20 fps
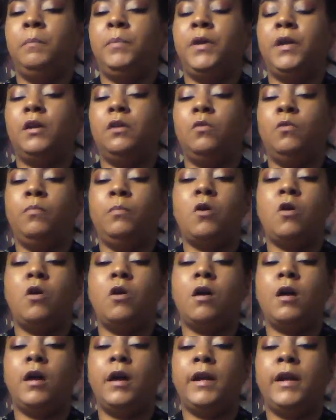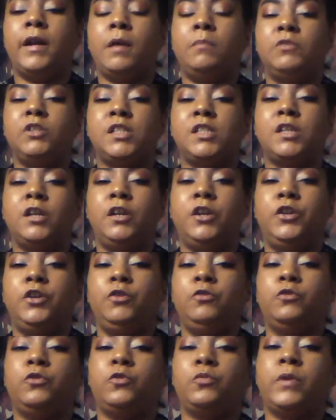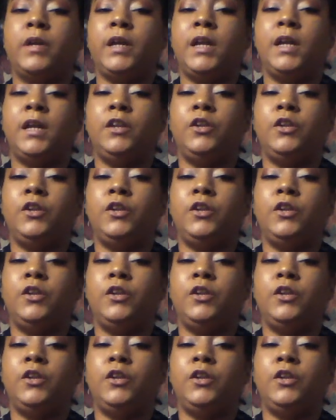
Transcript: Pick a card. I'm just going to do 3